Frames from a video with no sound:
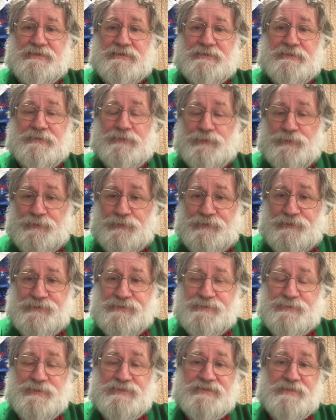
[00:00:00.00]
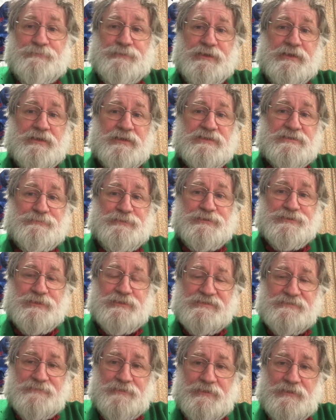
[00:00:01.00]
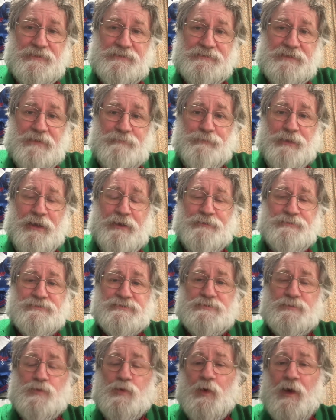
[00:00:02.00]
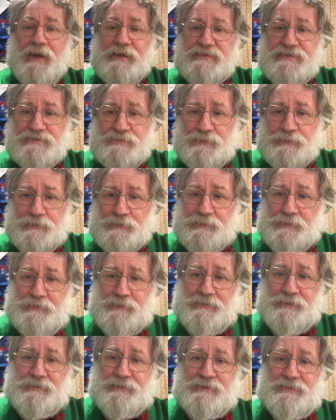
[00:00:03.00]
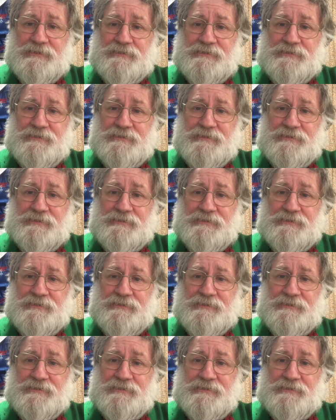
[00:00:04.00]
laws, we're simply going to be transferring that power to Whitehall.